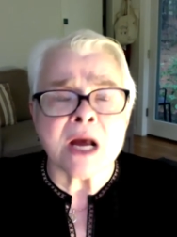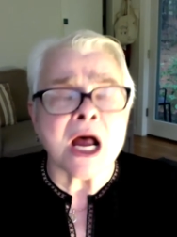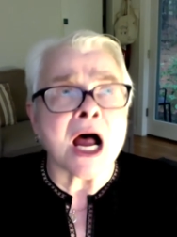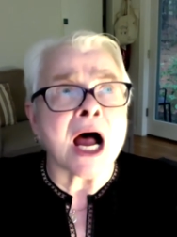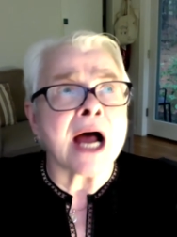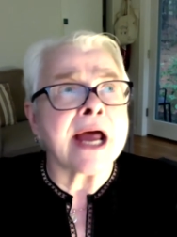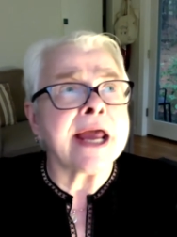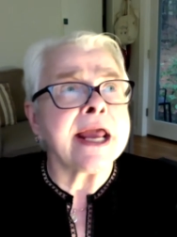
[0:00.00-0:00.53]

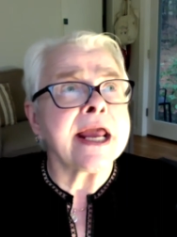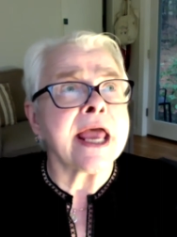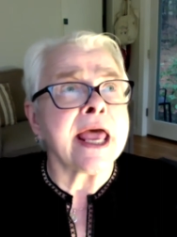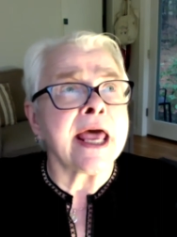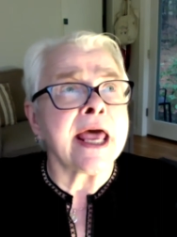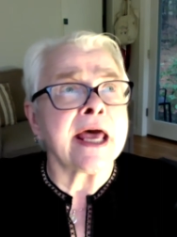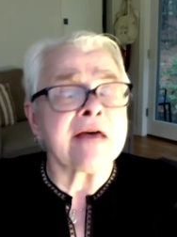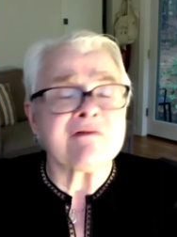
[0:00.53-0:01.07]
I
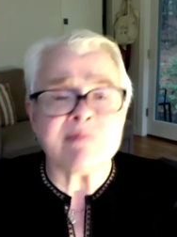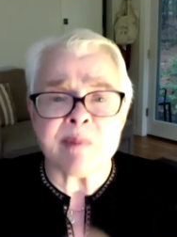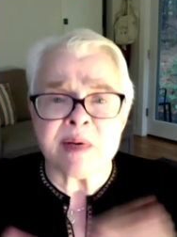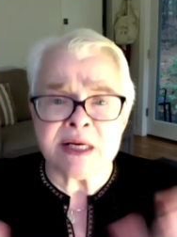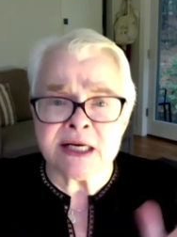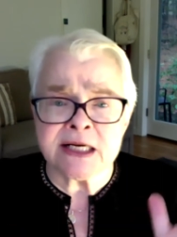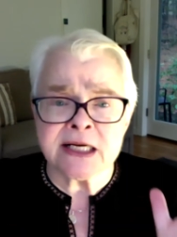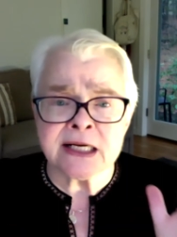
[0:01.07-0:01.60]
have
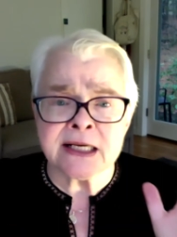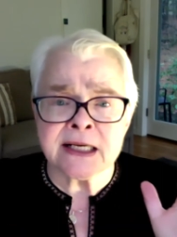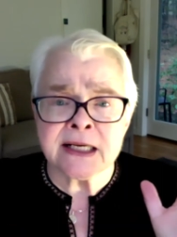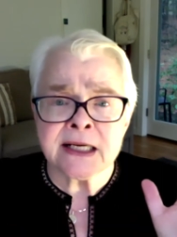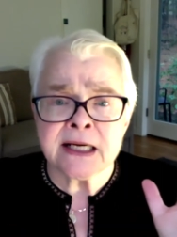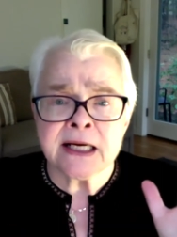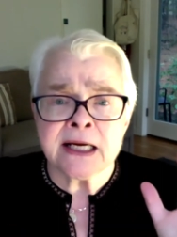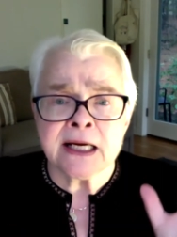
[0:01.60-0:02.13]
been
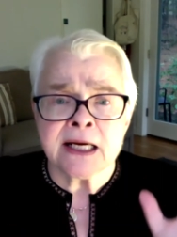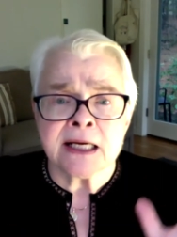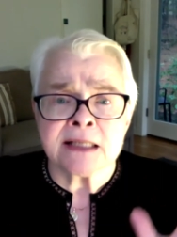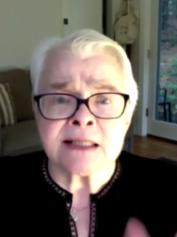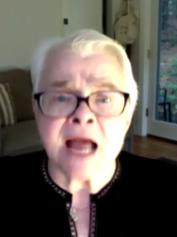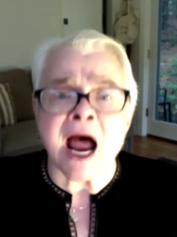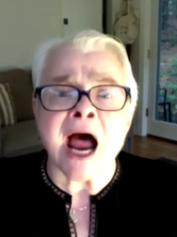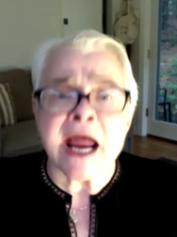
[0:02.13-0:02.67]

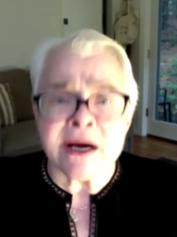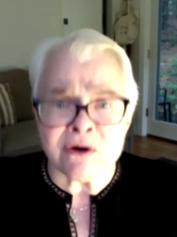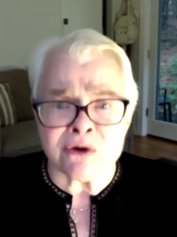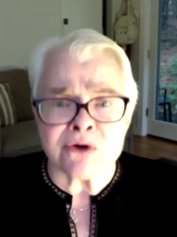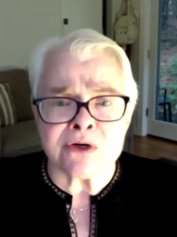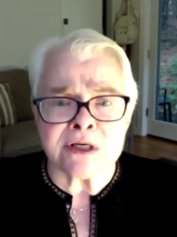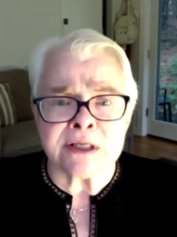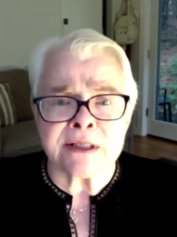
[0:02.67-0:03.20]

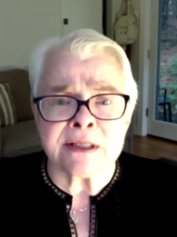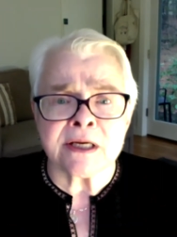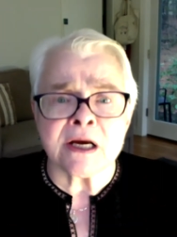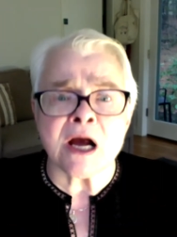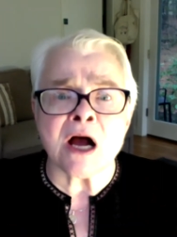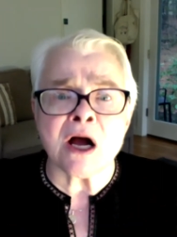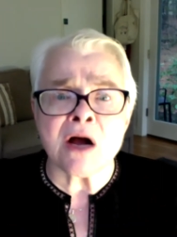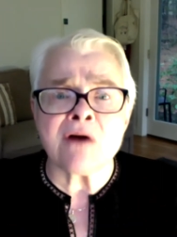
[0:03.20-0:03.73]
tired
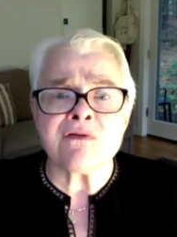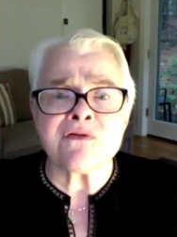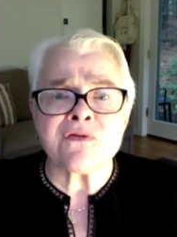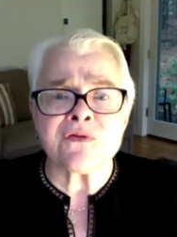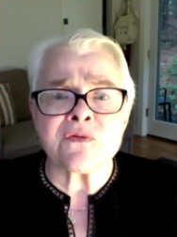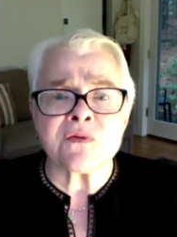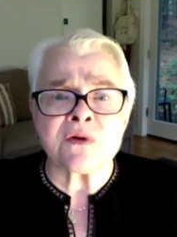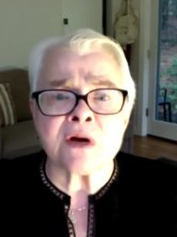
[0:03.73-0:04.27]
of
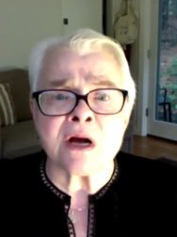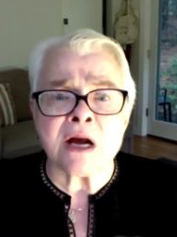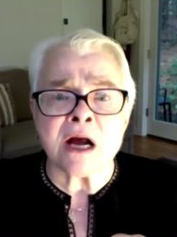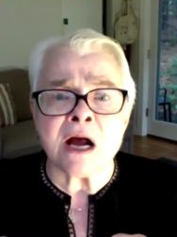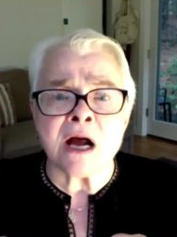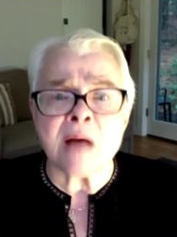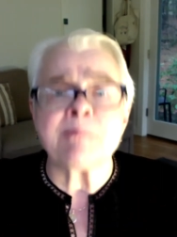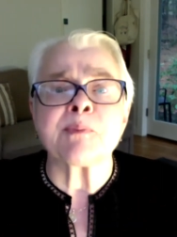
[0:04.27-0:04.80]

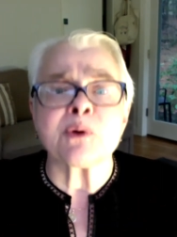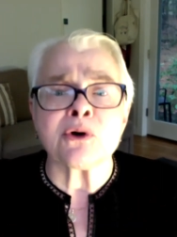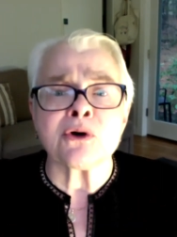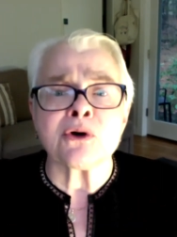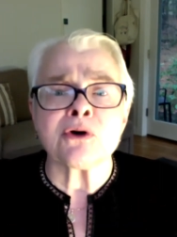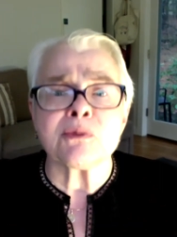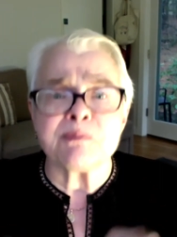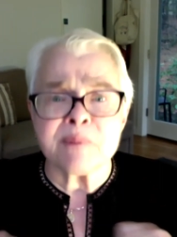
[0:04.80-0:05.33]

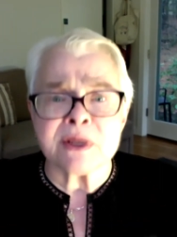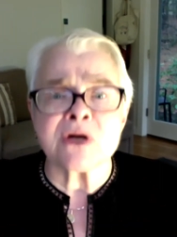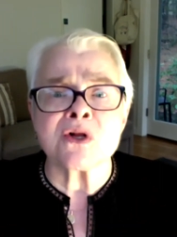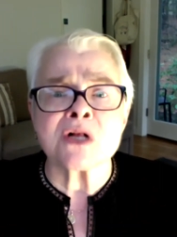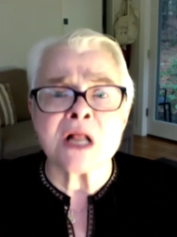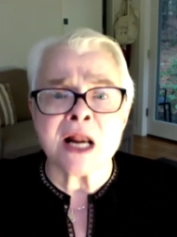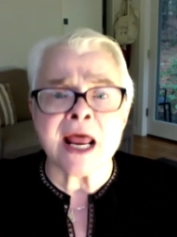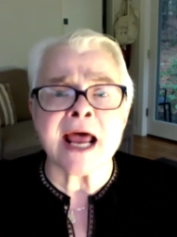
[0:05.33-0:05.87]
upper middle
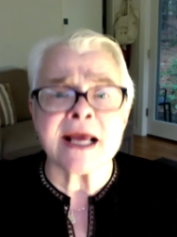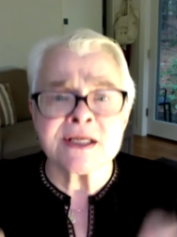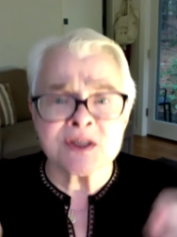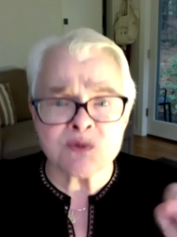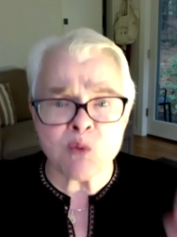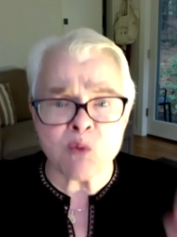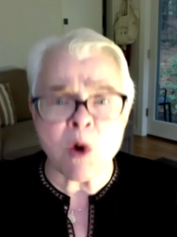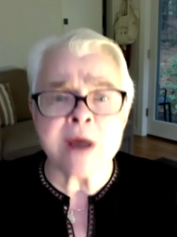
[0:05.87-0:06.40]

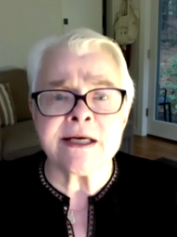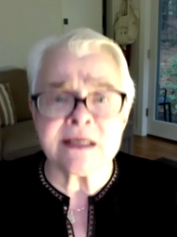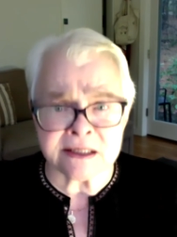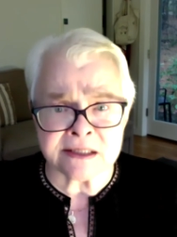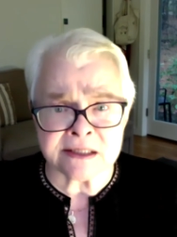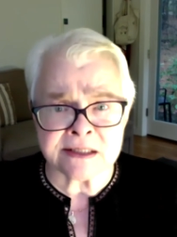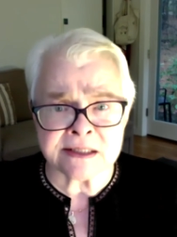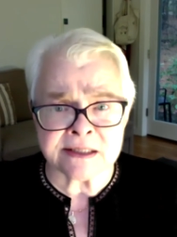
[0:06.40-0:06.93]
class
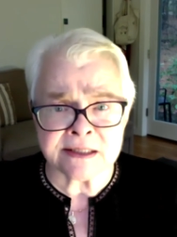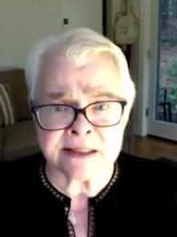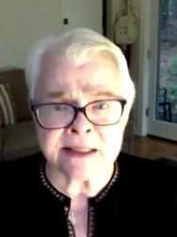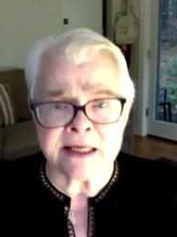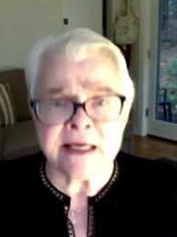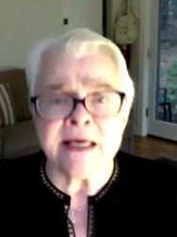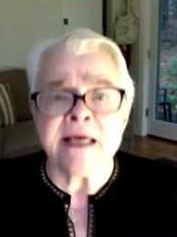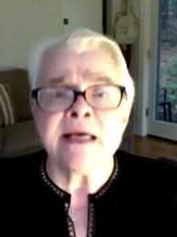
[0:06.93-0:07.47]
whiteness,
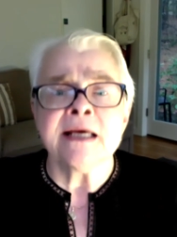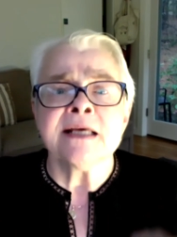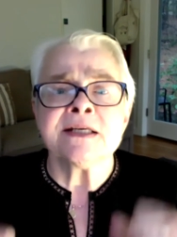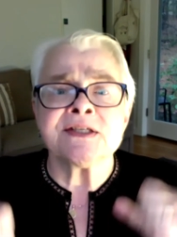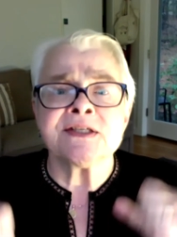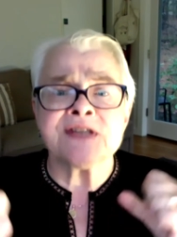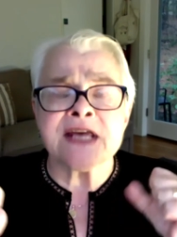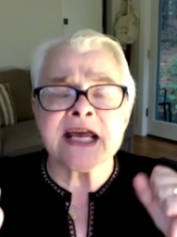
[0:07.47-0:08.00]

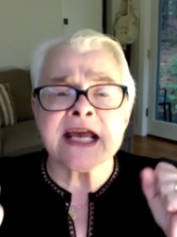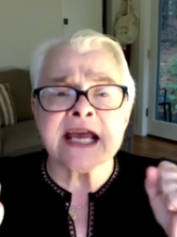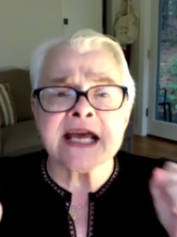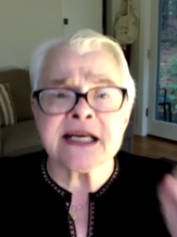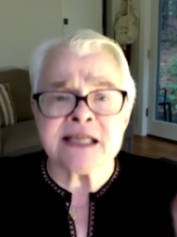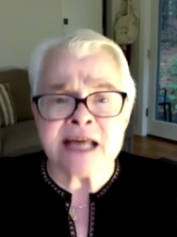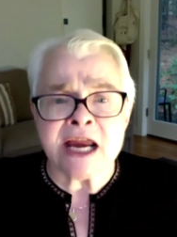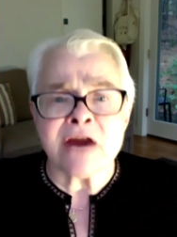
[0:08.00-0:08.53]
seeing it
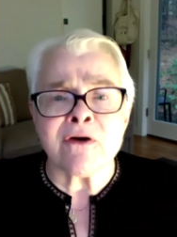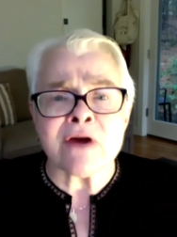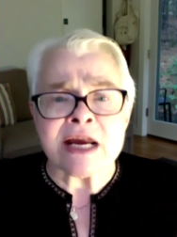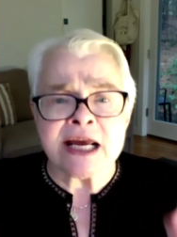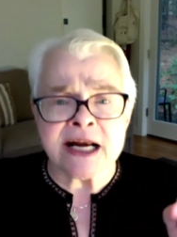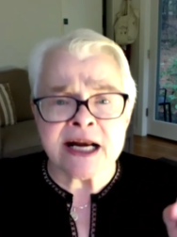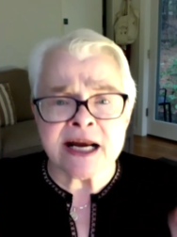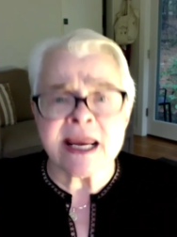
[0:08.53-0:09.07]
and hearing
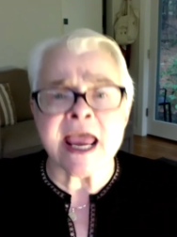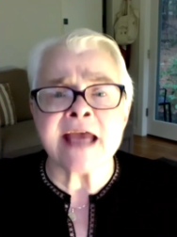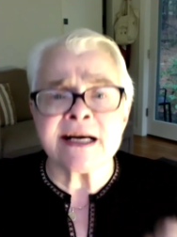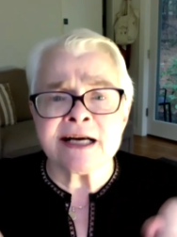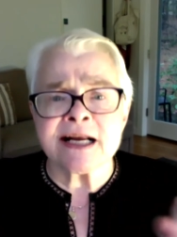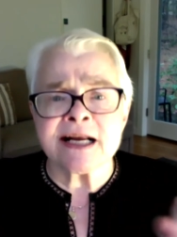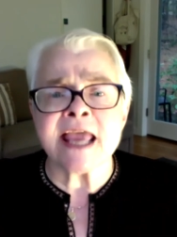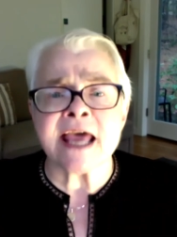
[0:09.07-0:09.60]
it again
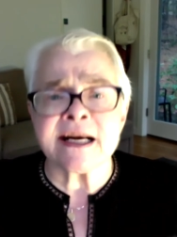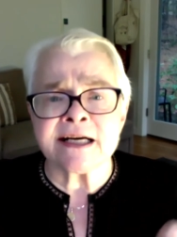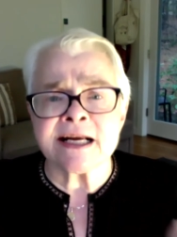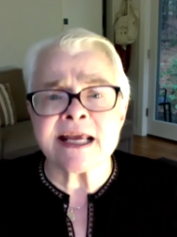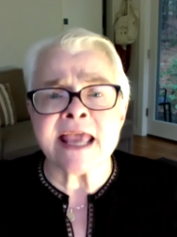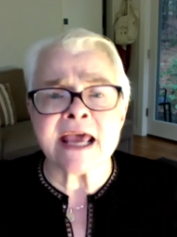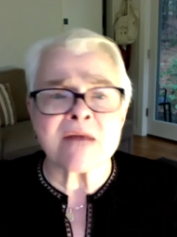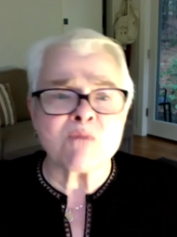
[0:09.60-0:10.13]
and again and
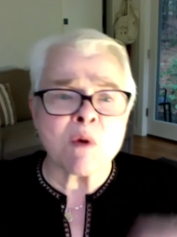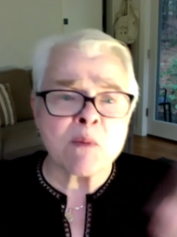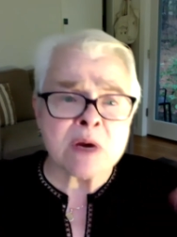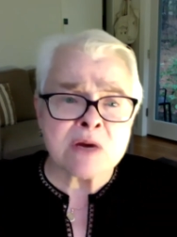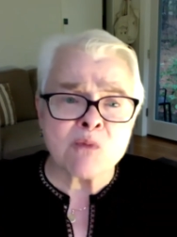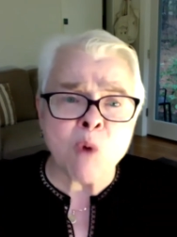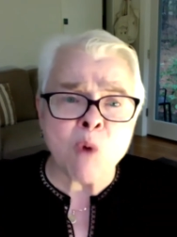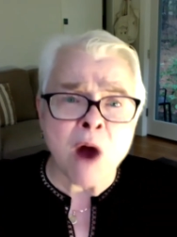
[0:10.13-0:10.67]
again when
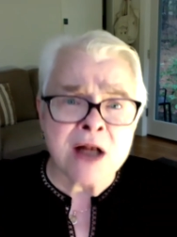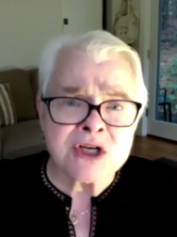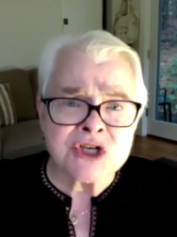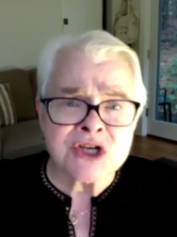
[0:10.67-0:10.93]
we watch